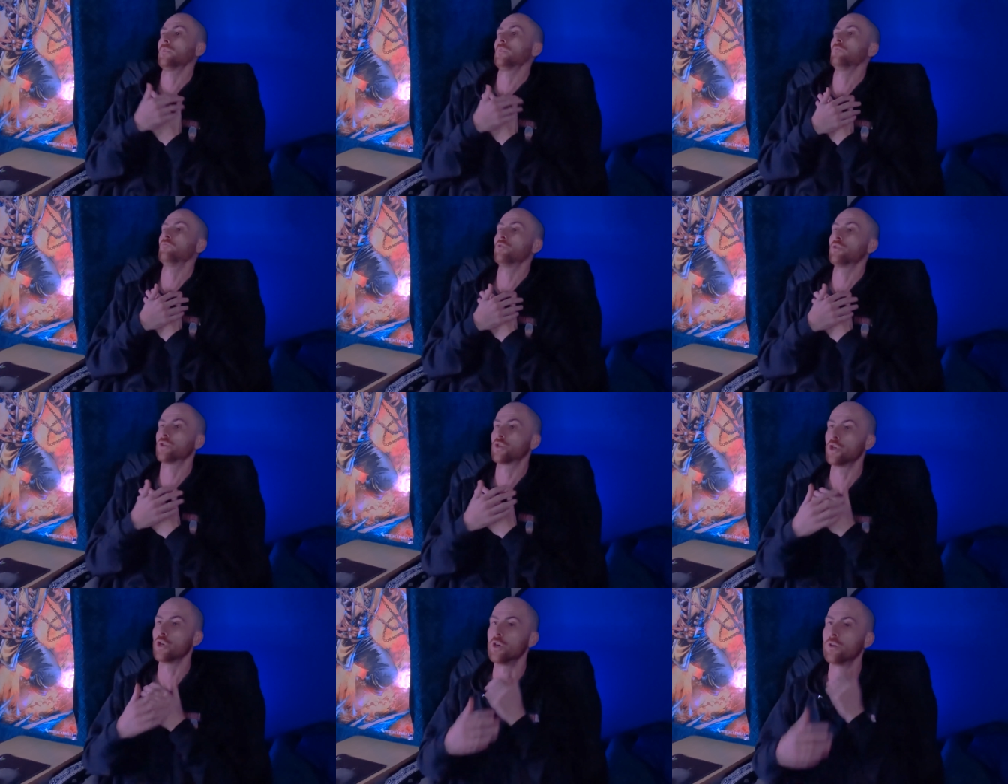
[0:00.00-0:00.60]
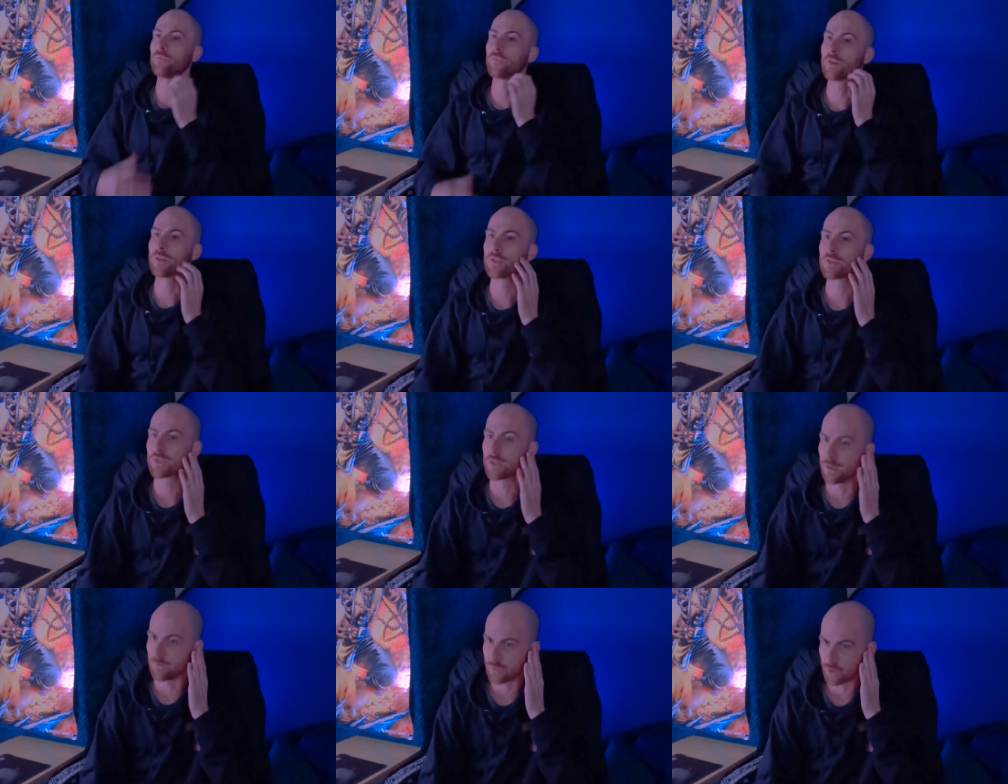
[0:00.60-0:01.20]
reserved and
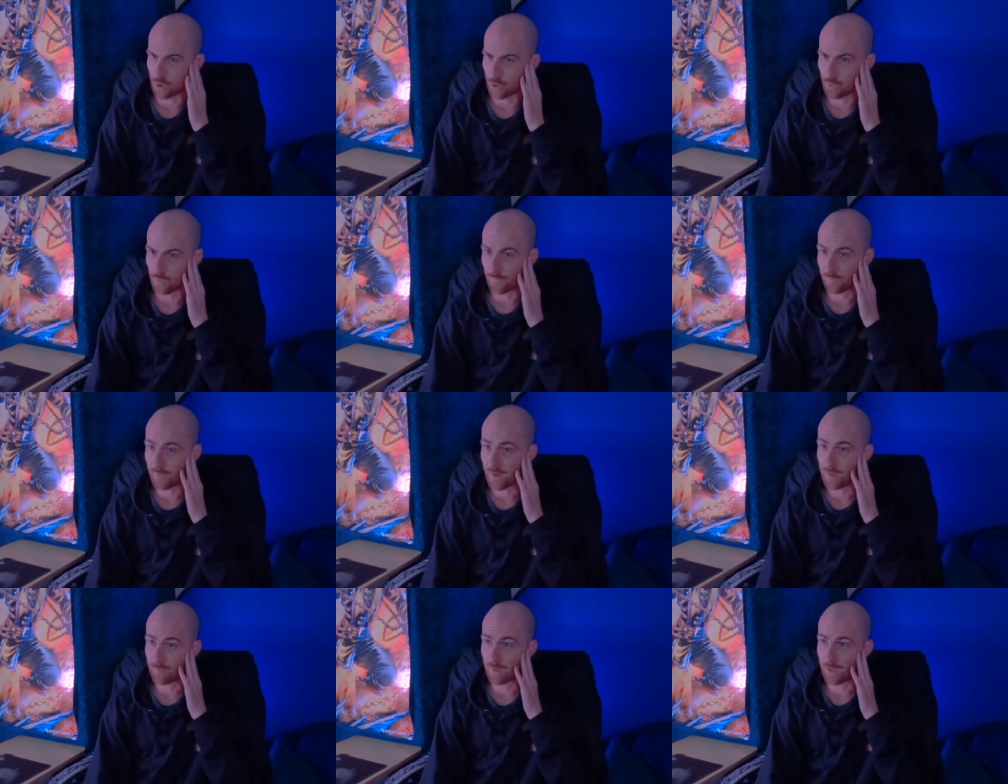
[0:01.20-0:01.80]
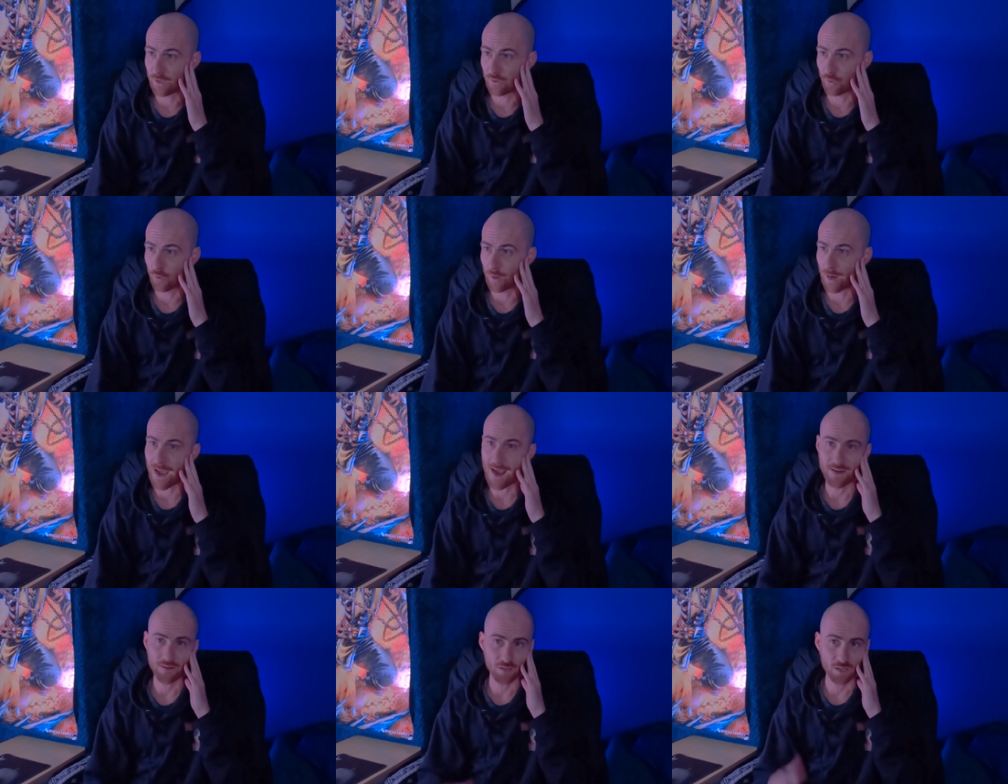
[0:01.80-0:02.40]
stuff. So fair play to her
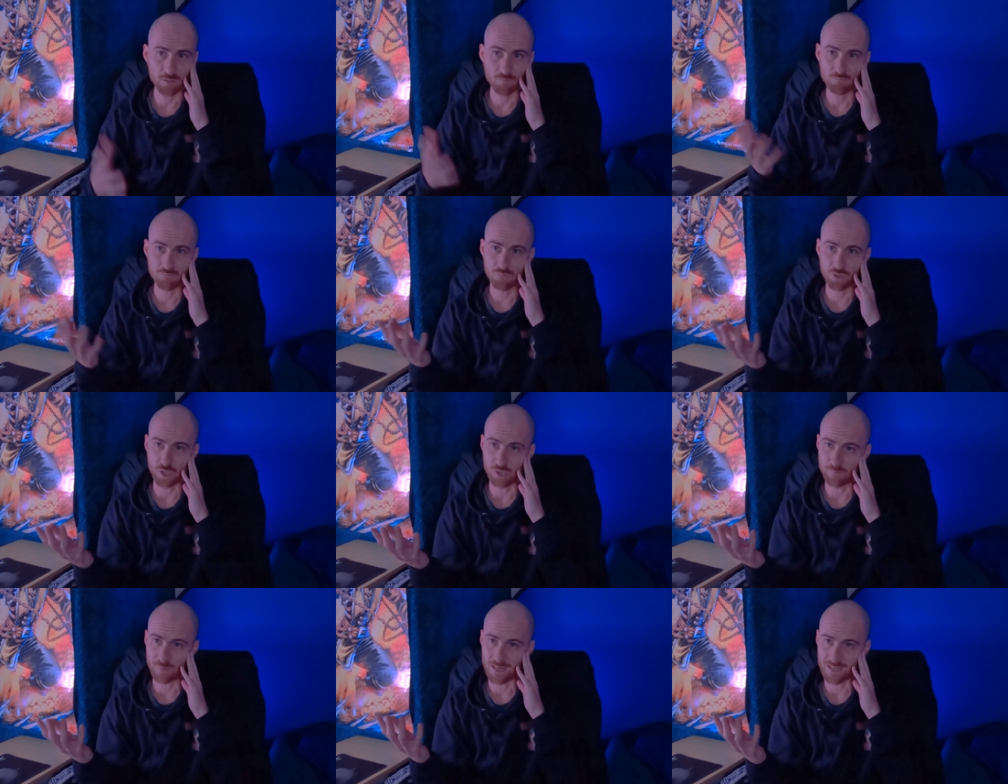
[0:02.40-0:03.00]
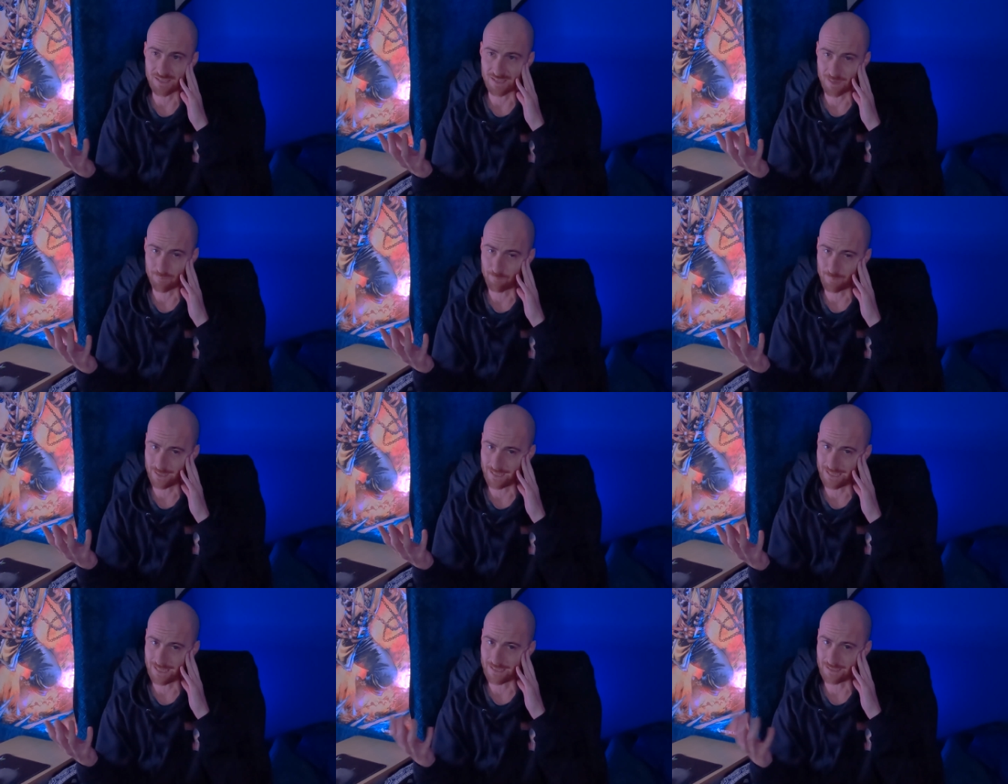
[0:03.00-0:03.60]
acting. She plays a
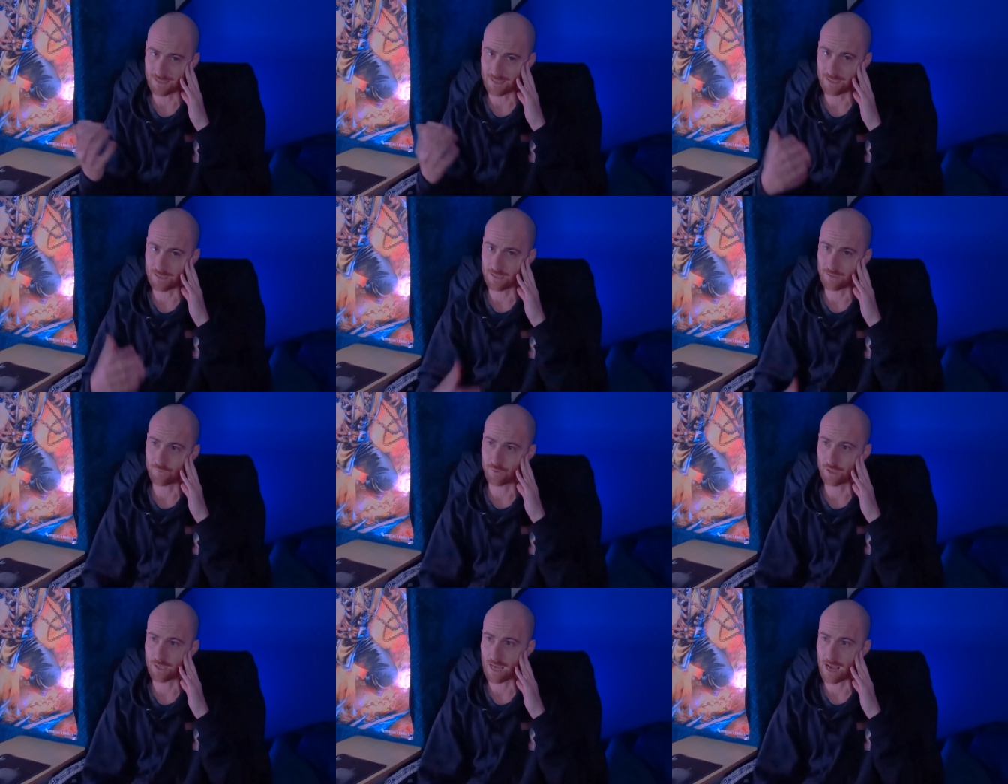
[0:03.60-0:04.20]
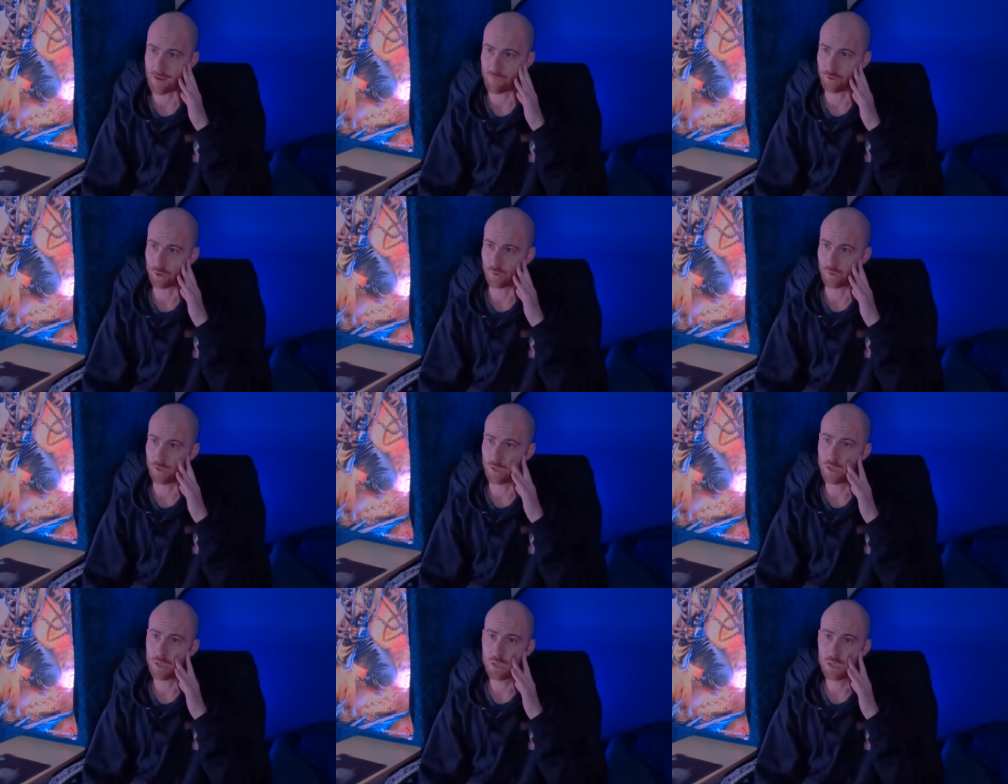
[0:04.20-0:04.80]
completely different
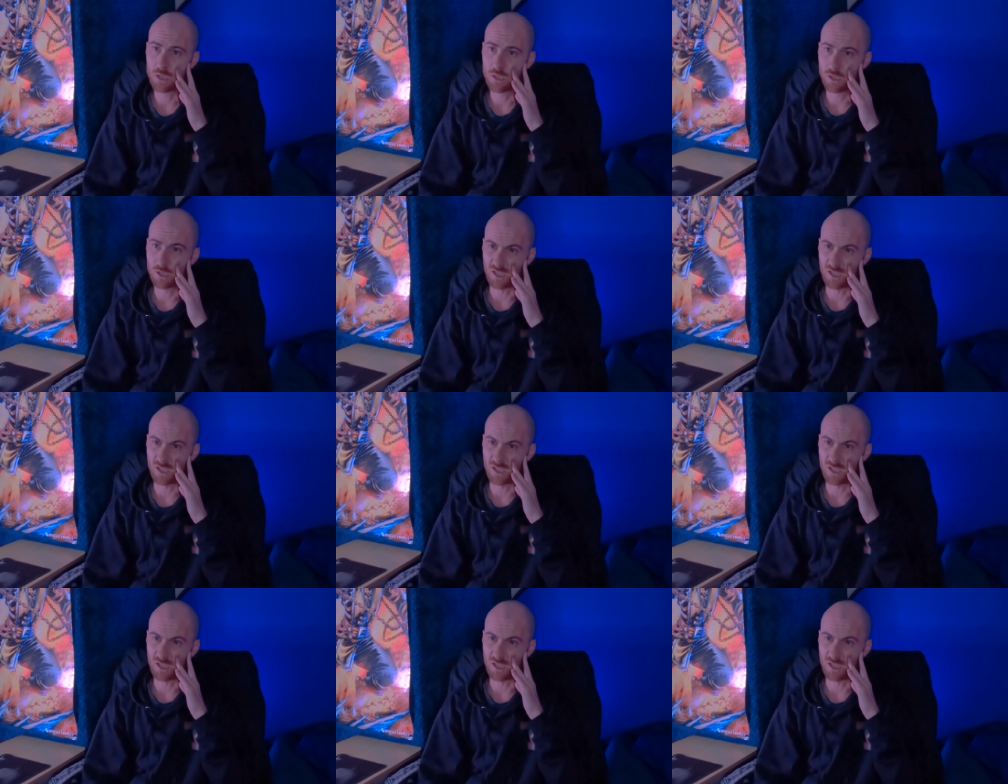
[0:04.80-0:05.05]
character.